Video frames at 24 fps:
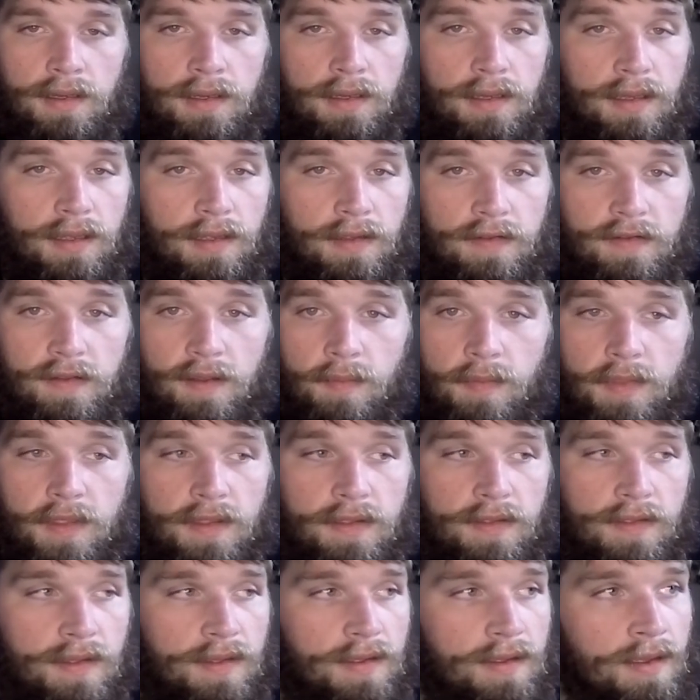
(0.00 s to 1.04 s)

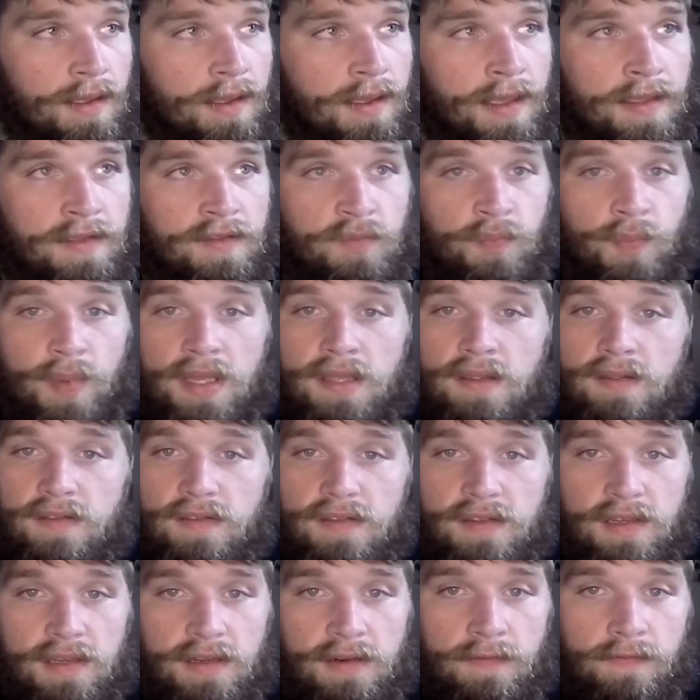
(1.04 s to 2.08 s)
has been
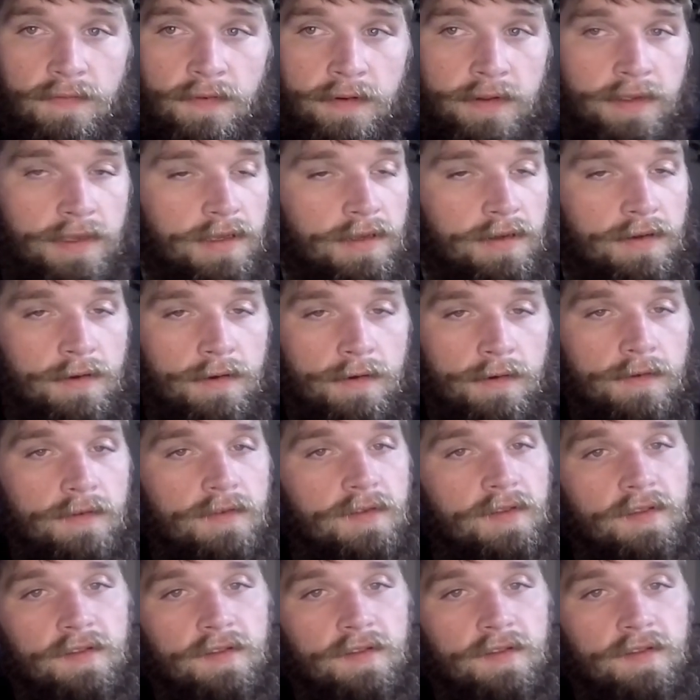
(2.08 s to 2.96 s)
seen for years,